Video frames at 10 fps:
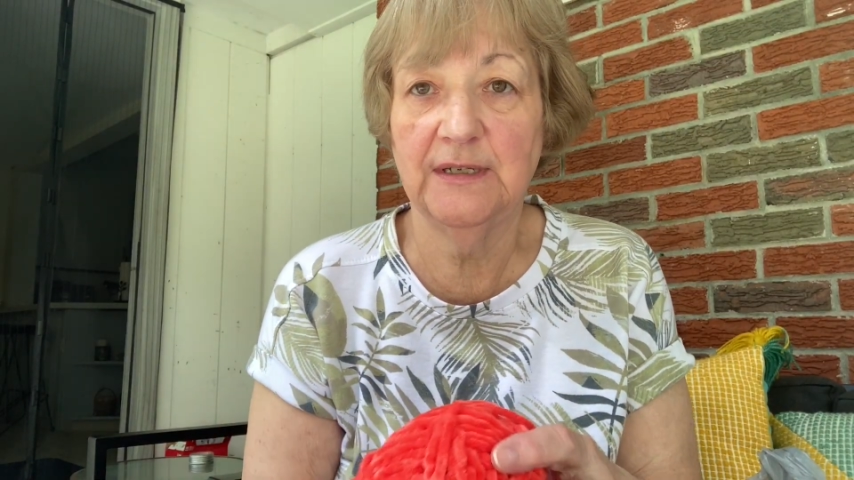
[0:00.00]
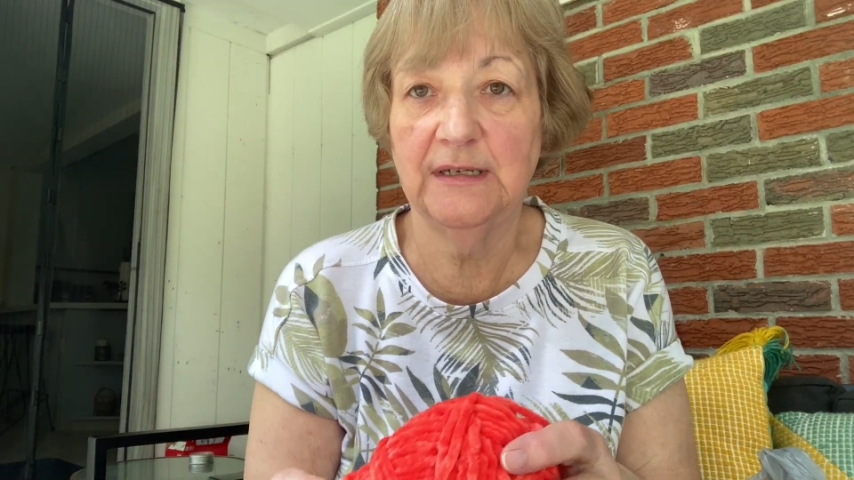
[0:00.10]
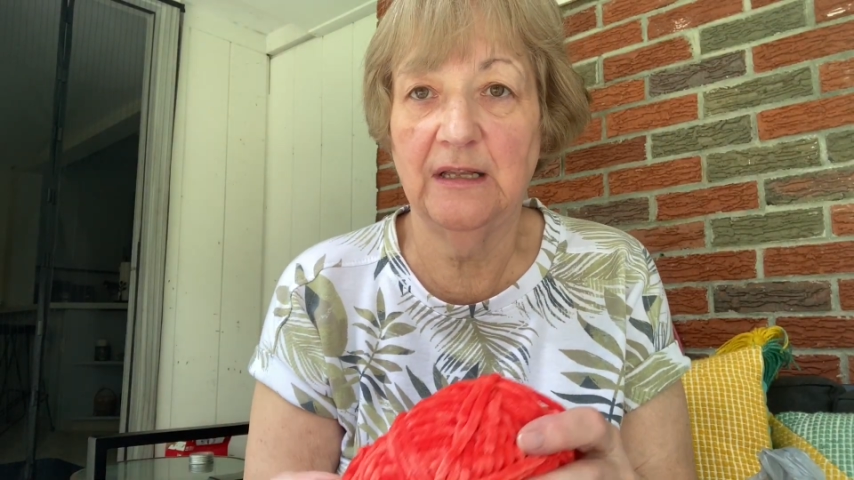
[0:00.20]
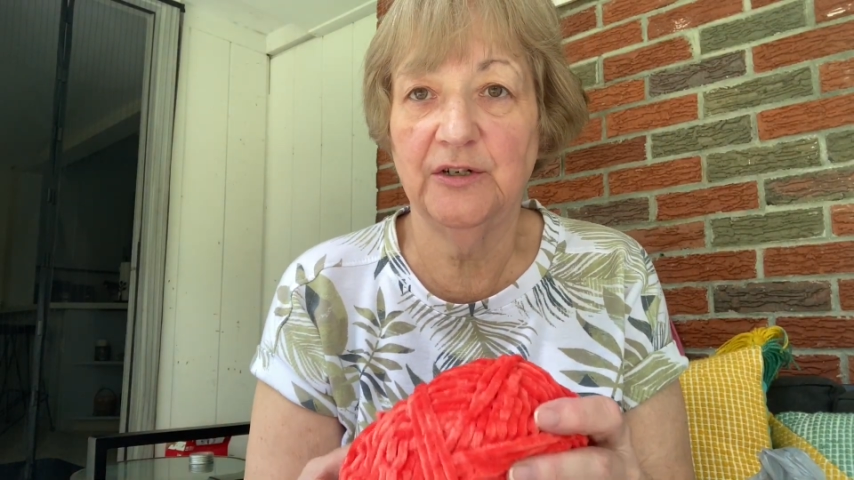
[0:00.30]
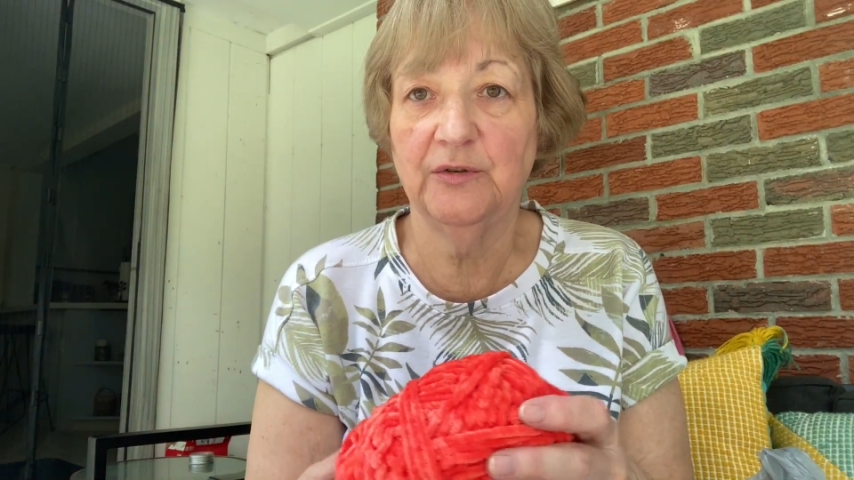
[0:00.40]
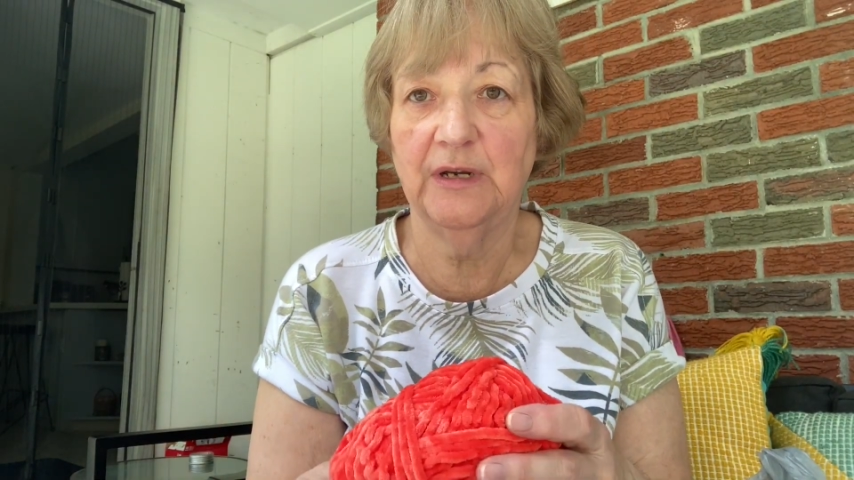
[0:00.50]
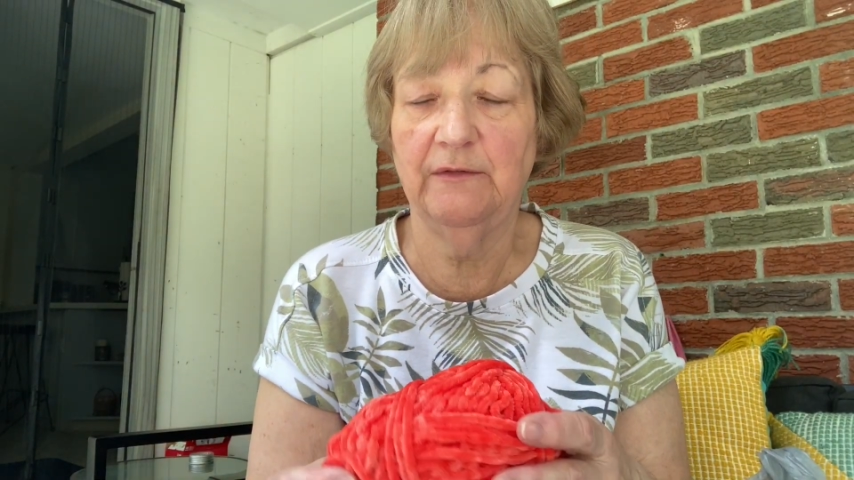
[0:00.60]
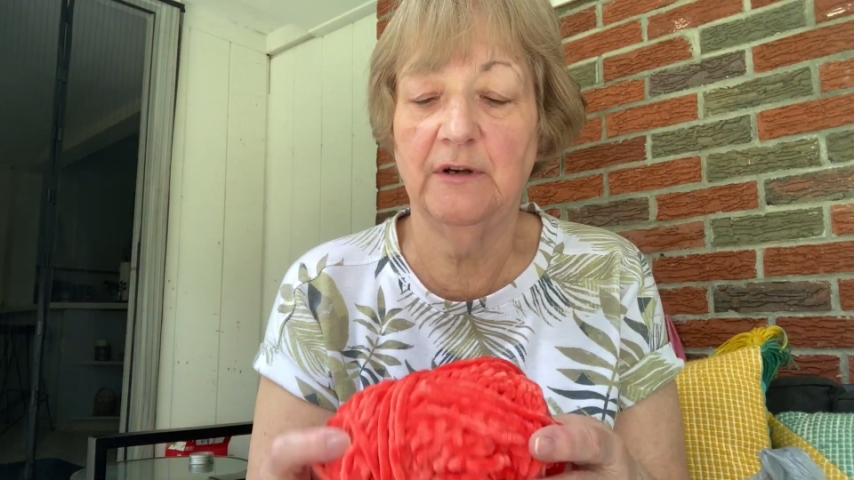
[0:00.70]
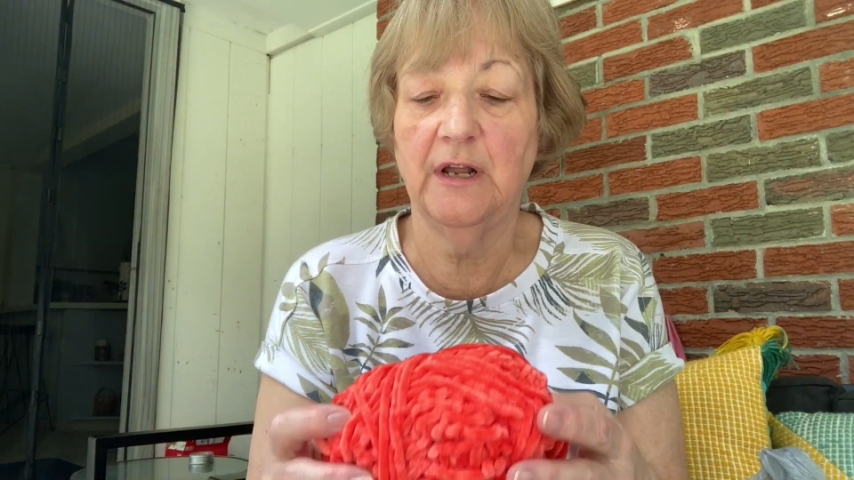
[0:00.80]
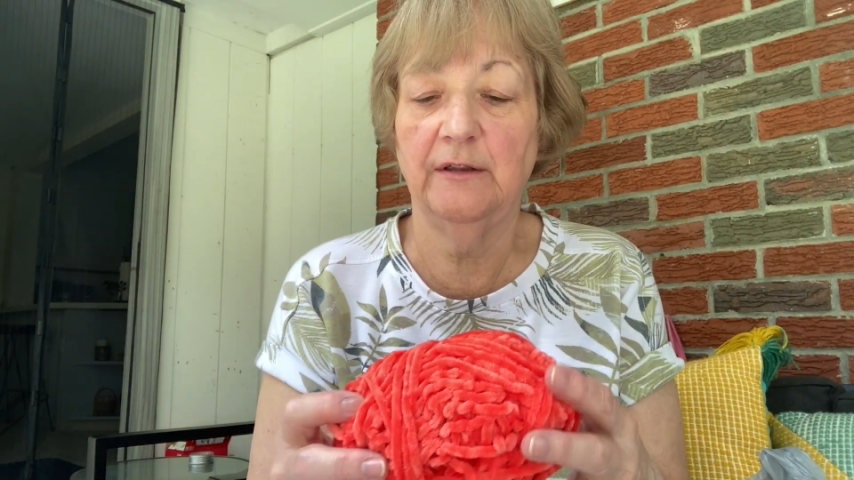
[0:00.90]
Dollar Tree
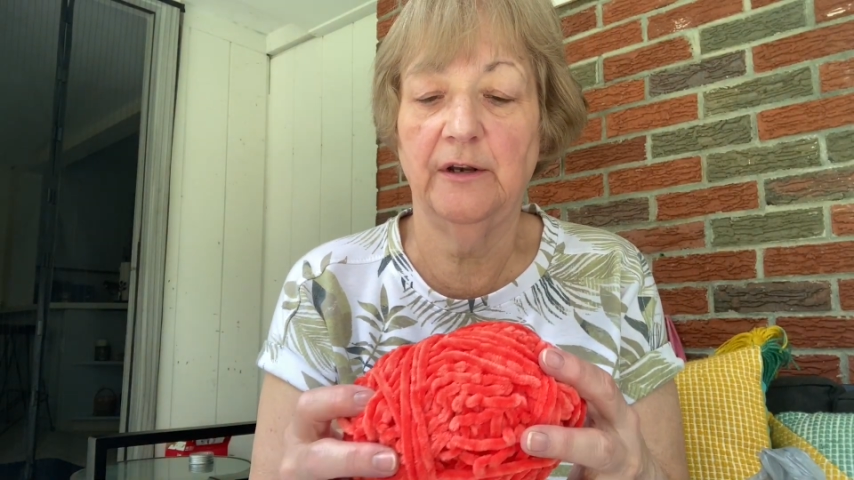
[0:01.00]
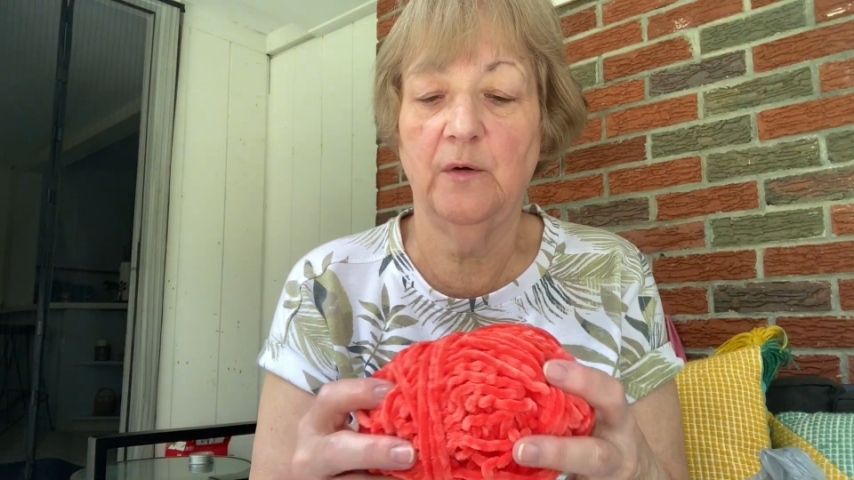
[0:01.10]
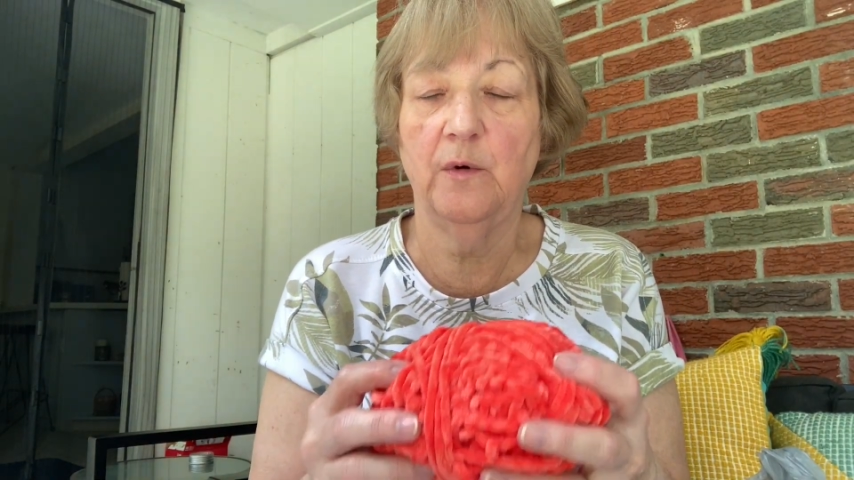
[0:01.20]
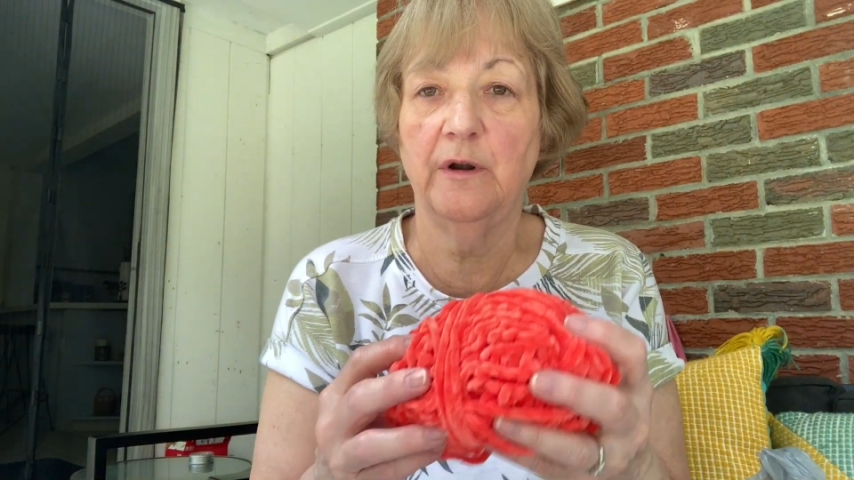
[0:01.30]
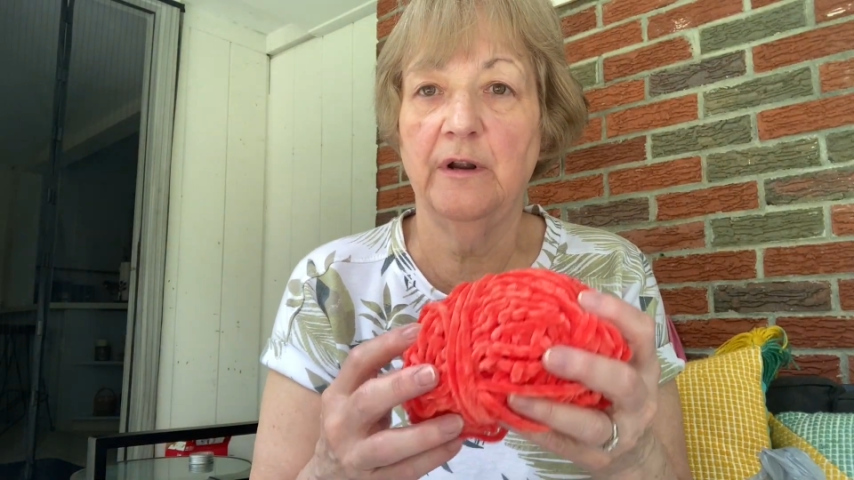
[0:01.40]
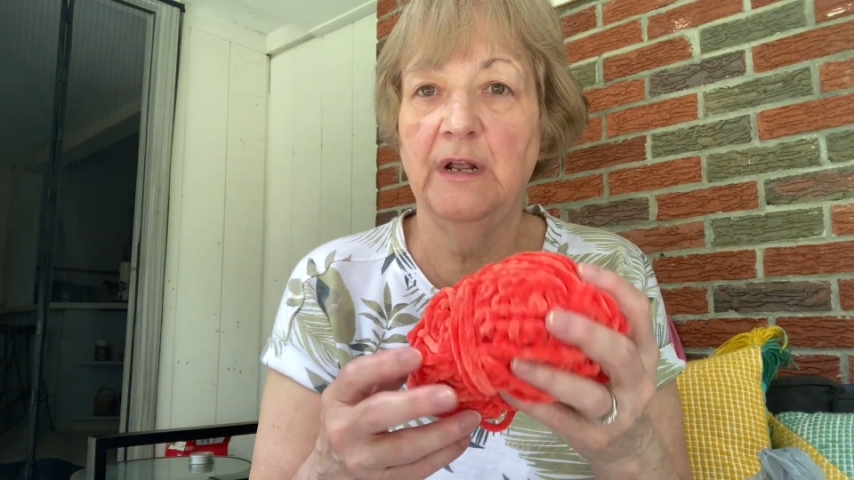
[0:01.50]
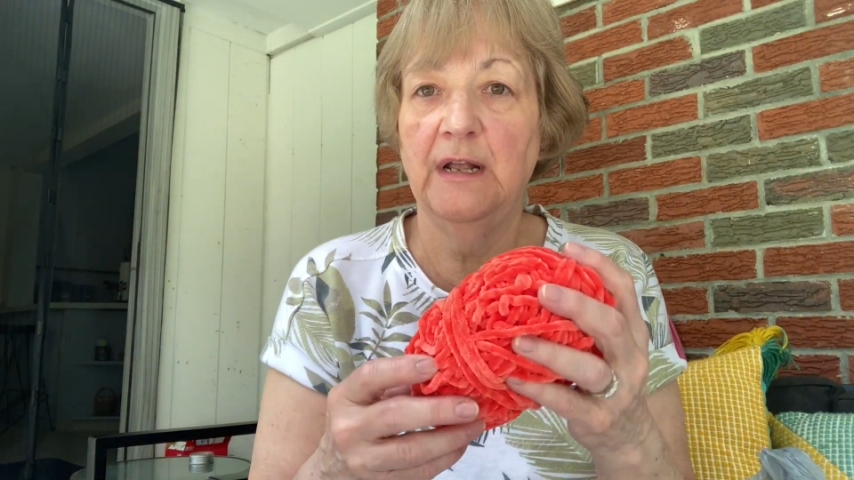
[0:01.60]
for $1.25.